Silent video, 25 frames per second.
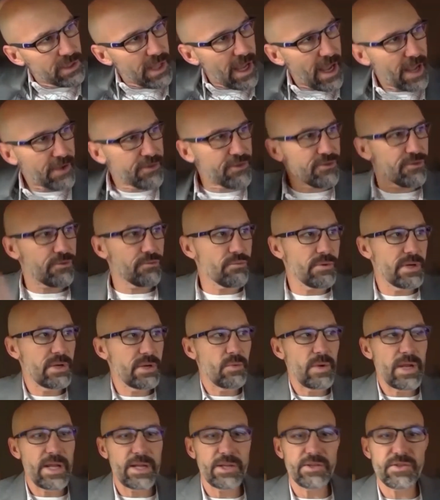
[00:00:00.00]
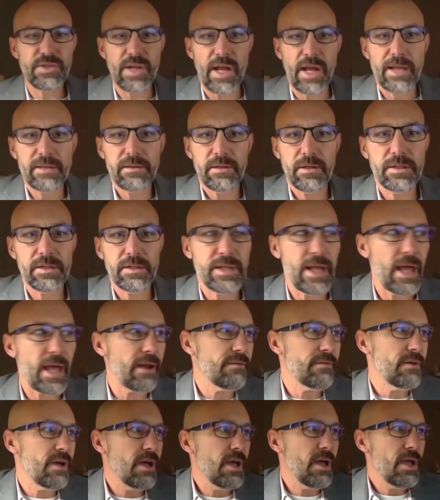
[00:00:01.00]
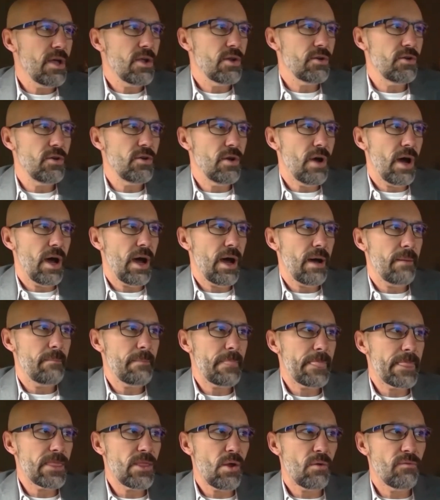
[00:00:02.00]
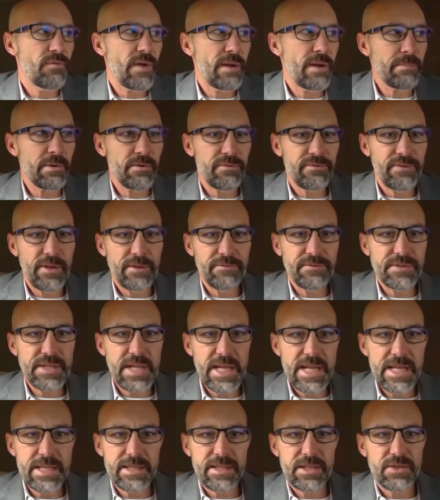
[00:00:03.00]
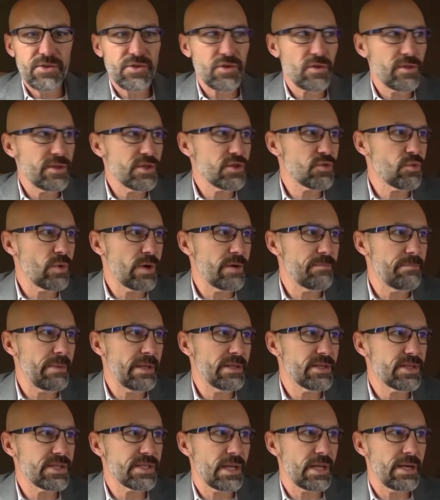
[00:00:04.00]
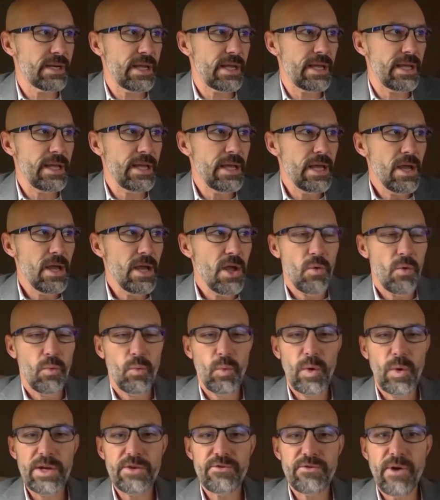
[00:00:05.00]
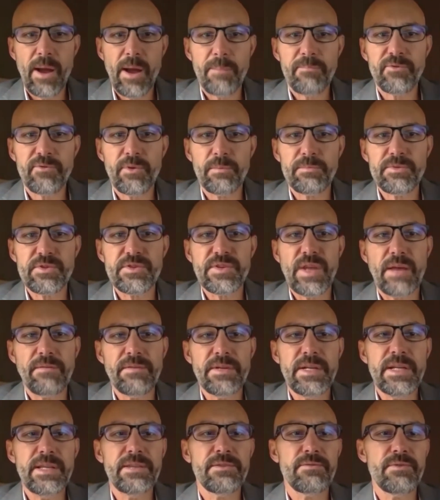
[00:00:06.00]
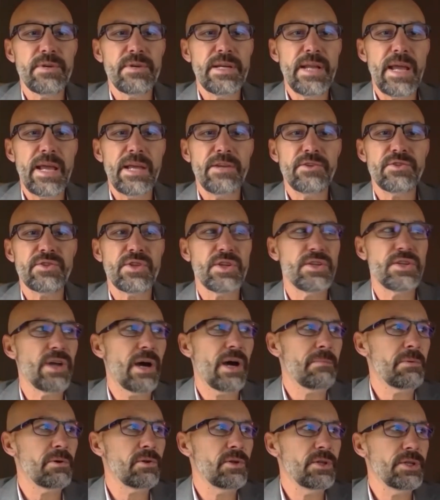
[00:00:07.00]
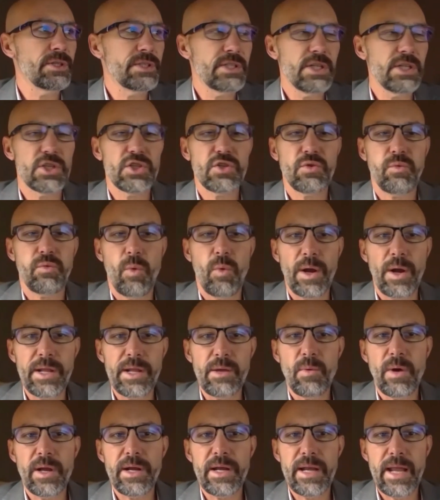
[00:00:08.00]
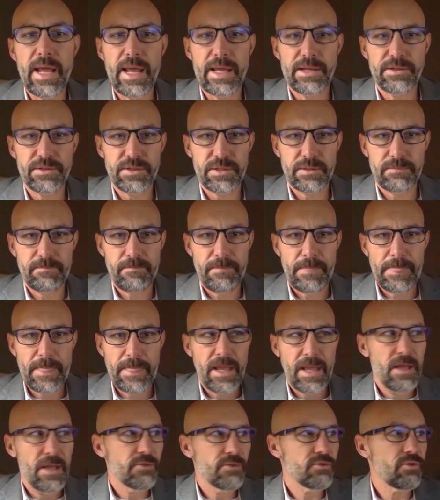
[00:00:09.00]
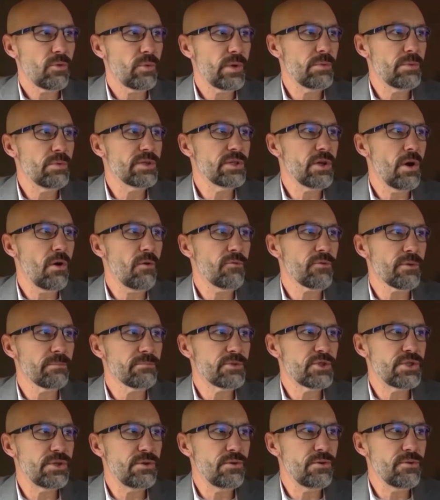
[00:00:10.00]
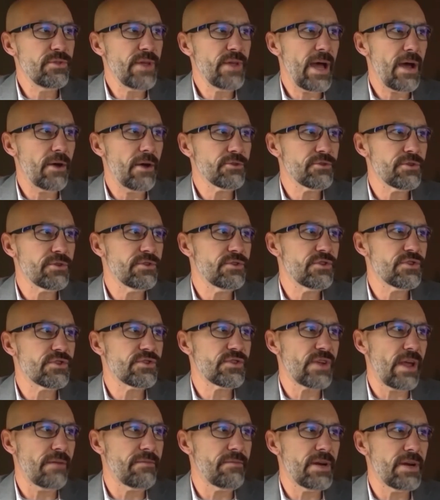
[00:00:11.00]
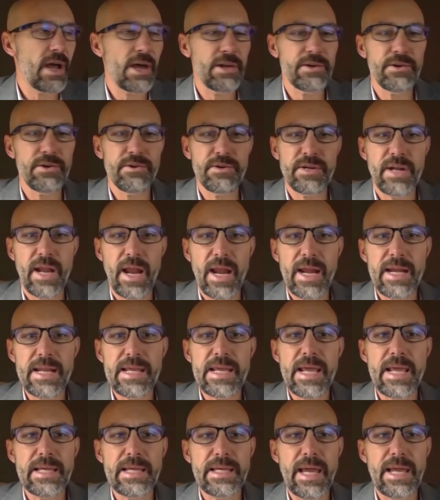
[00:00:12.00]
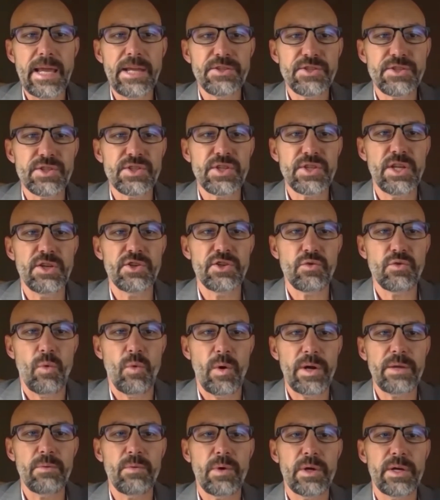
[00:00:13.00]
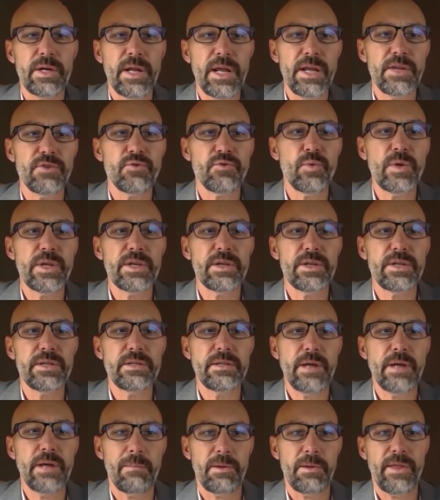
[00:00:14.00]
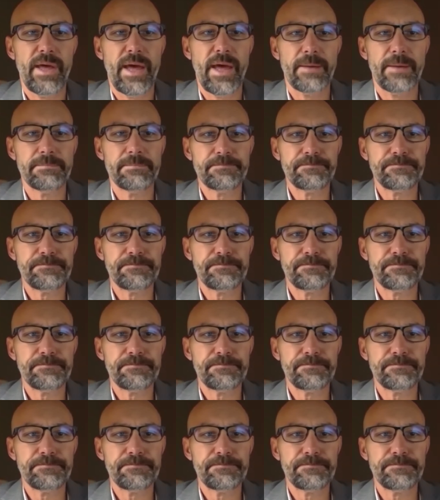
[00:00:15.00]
last 3 weeks. I looked at November 15th, so this would have been Sunday, we dropped from 73 days to double to 21 days. So we would go from 2,788 cases in 21 days. We could double that